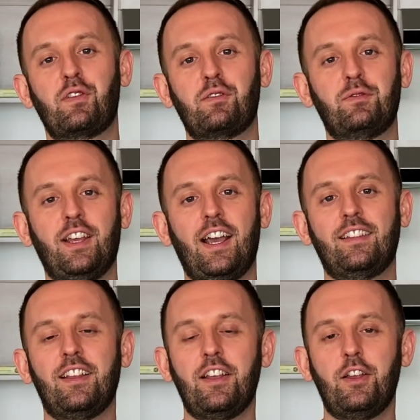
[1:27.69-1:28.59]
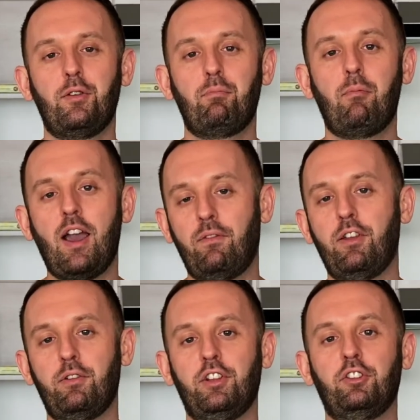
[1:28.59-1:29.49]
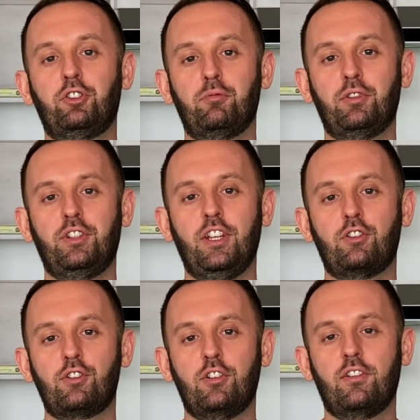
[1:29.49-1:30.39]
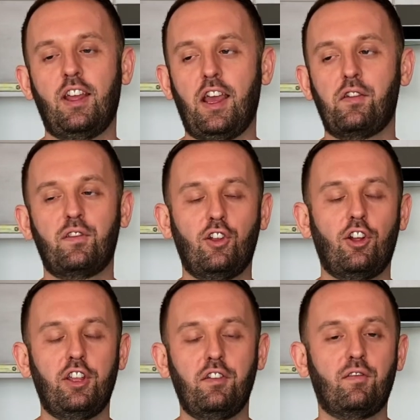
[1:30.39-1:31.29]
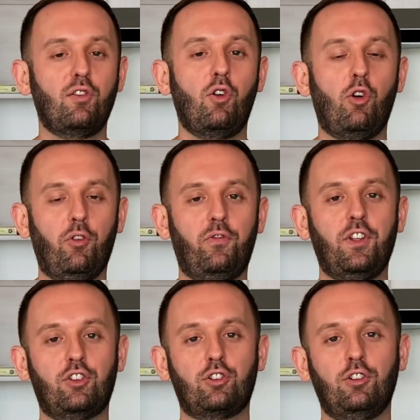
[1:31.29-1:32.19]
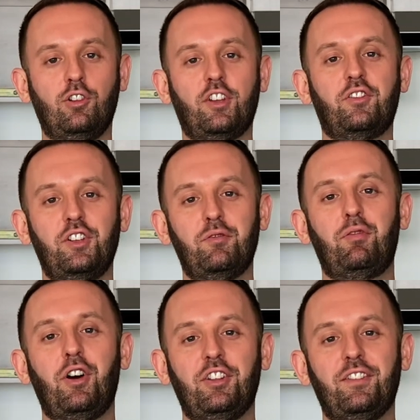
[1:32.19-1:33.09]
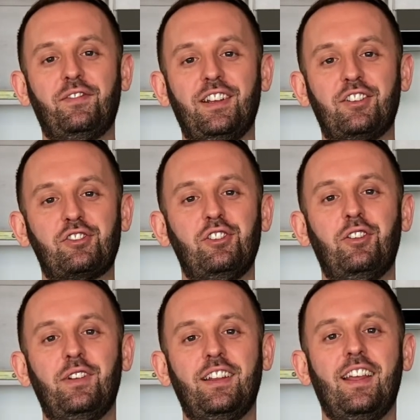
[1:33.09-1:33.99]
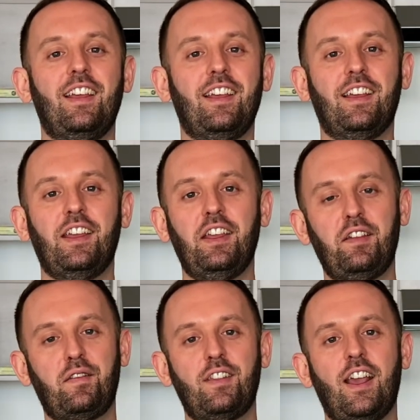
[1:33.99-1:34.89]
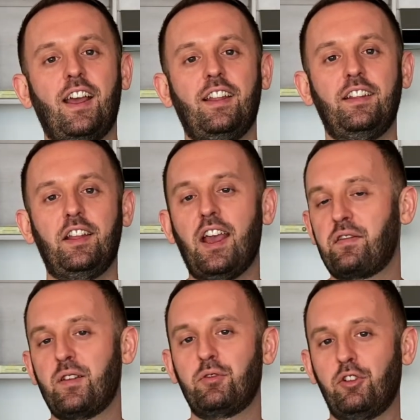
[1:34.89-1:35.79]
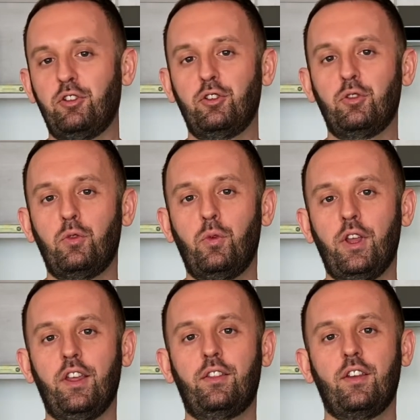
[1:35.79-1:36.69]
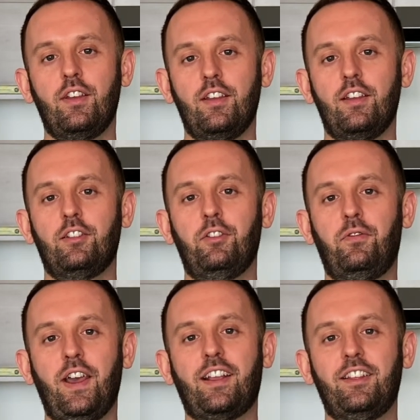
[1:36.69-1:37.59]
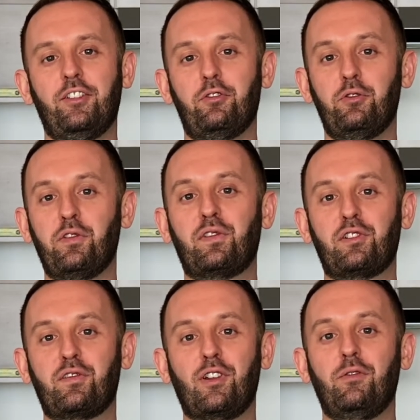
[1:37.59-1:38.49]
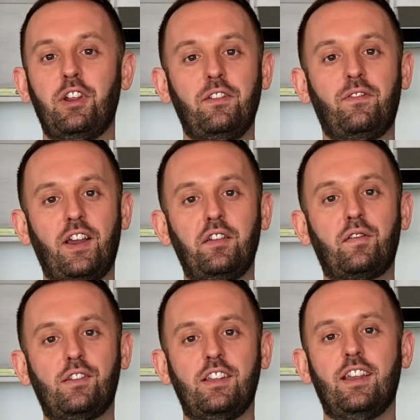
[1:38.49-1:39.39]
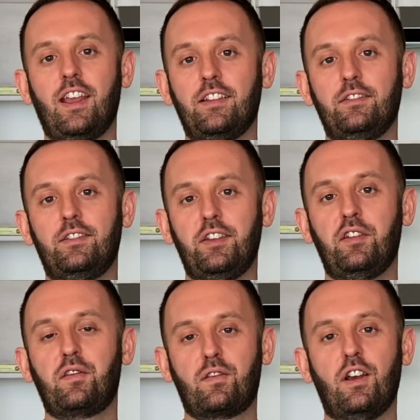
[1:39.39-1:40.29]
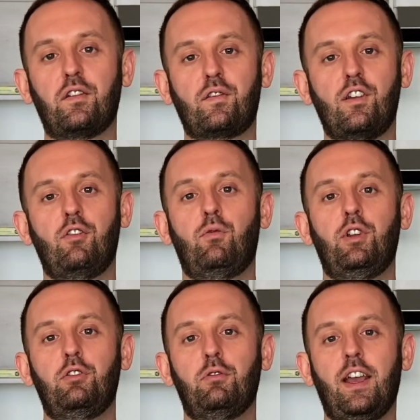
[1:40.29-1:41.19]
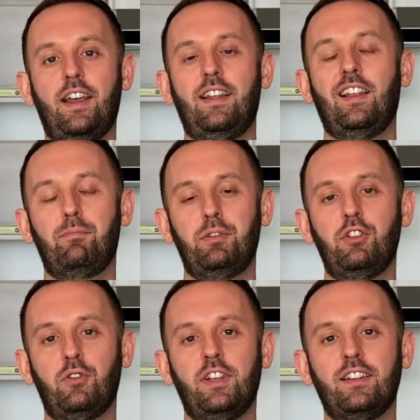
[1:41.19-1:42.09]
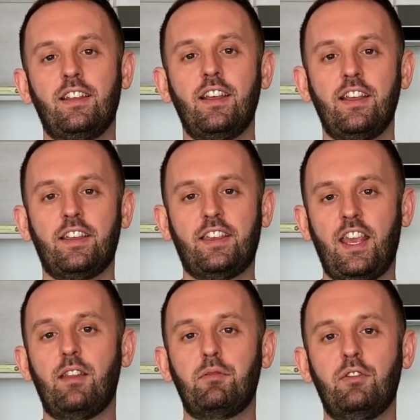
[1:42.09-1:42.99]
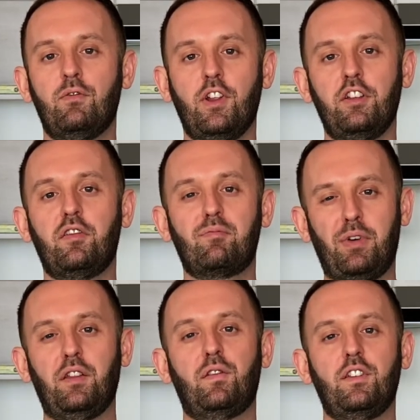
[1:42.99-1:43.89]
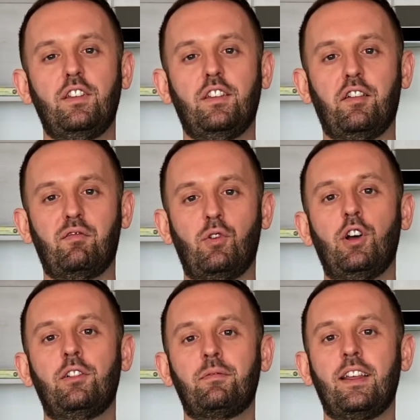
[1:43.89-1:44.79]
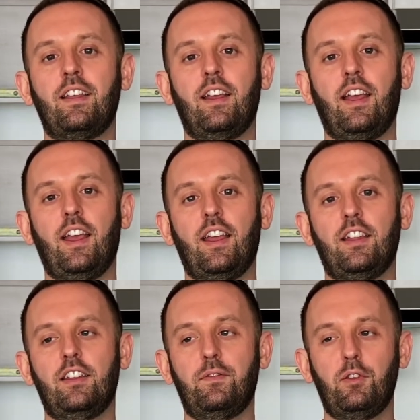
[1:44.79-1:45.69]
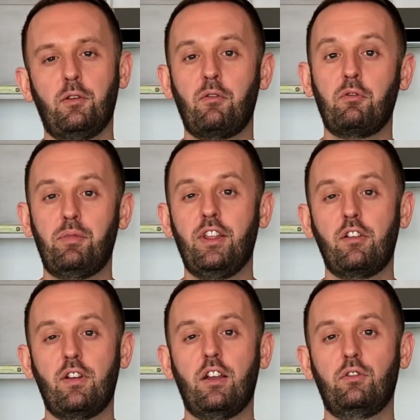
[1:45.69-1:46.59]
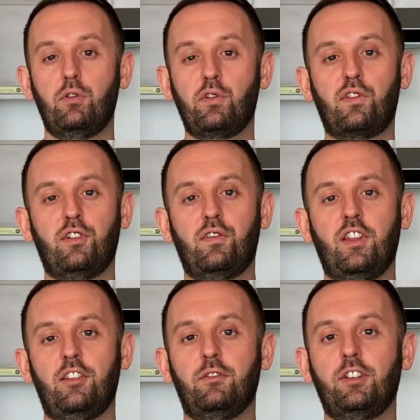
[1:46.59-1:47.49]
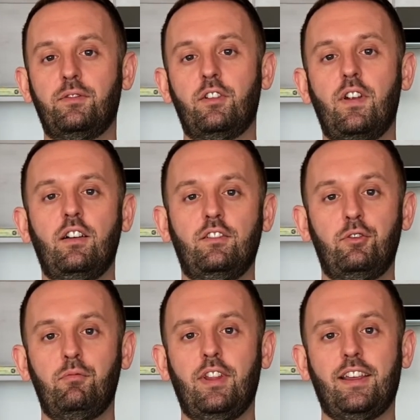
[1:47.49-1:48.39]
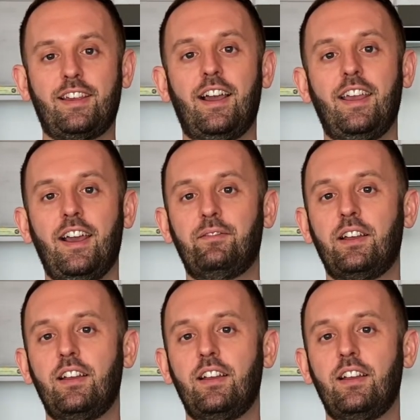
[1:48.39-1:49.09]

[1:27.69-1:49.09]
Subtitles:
of that. My favorite interpretation, as there is no official agreed upon definition of it, is that it has something to do with the fact that the roosters are very feisty, and this salsa, when you add jalapeño in it, can be very spicy as well. And if you've ever been around roosters and you lived around them like I have,